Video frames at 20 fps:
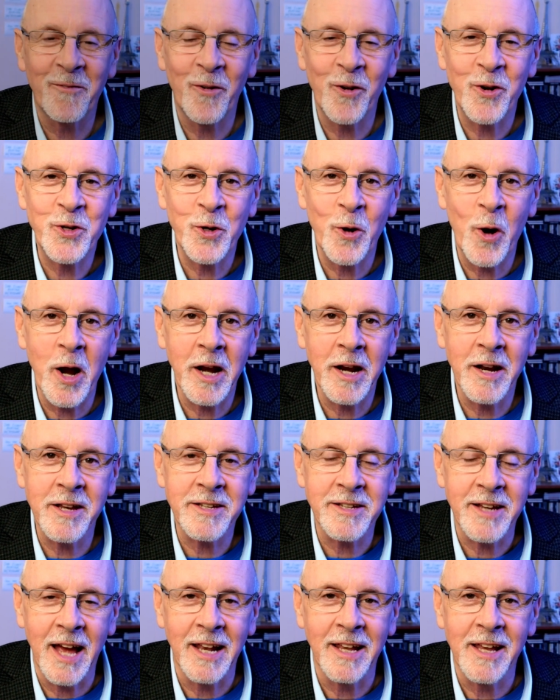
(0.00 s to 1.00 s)
for joining
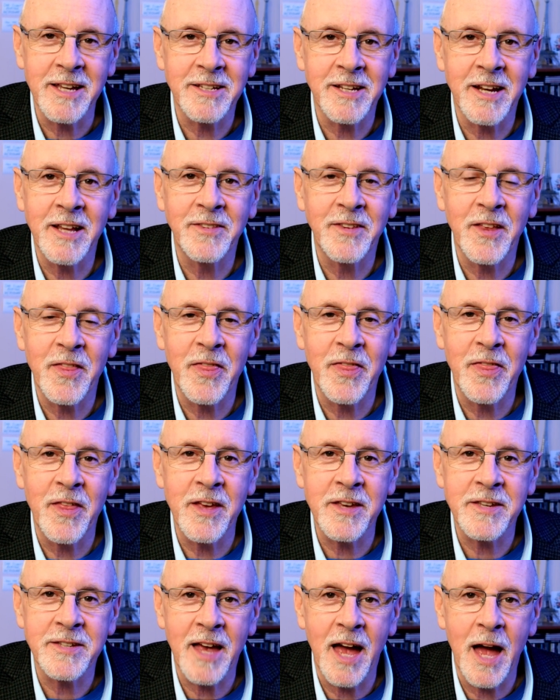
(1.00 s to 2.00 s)
us and listening to
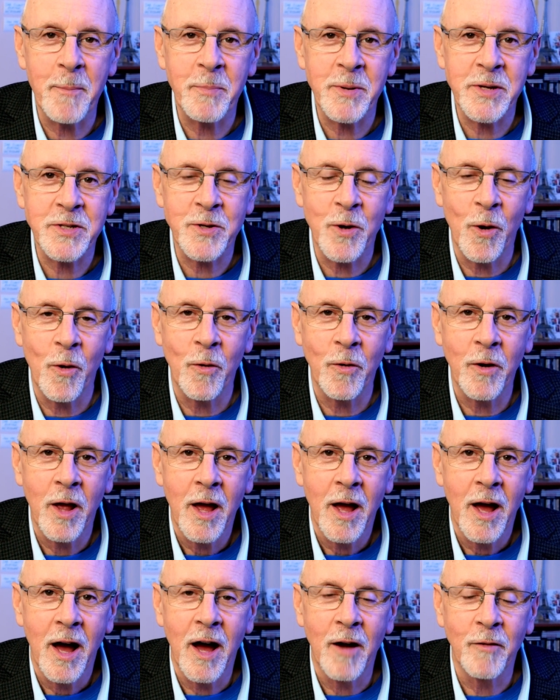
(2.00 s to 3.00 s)
this episode
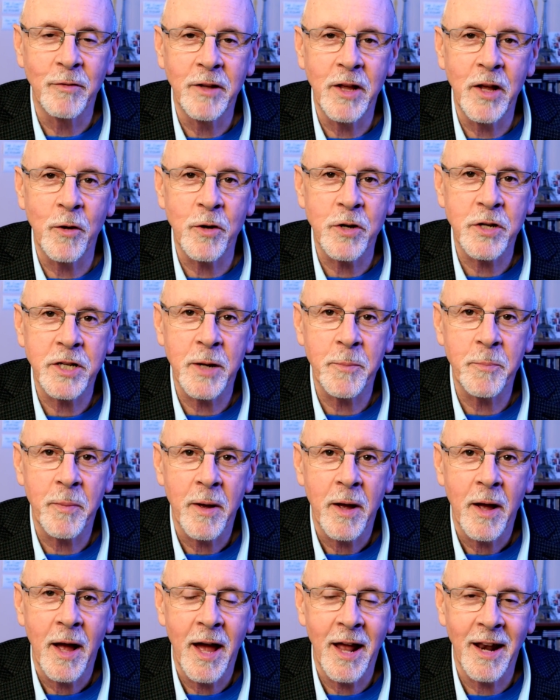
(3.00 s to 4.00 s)
of Leadership
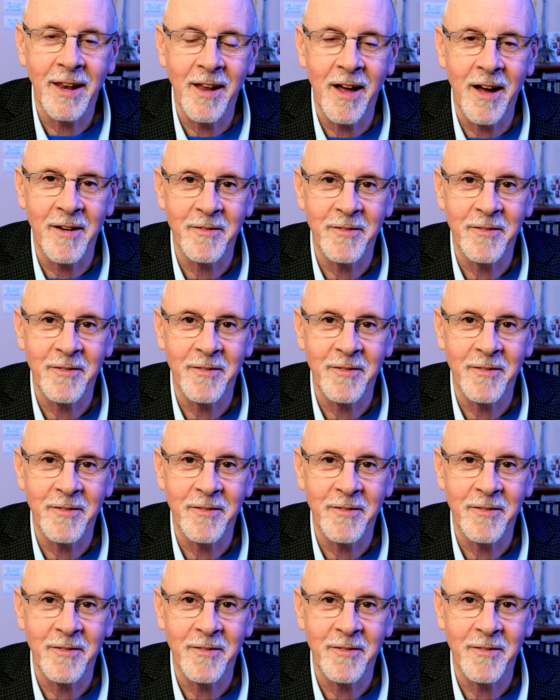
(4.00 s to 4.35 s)
and Love.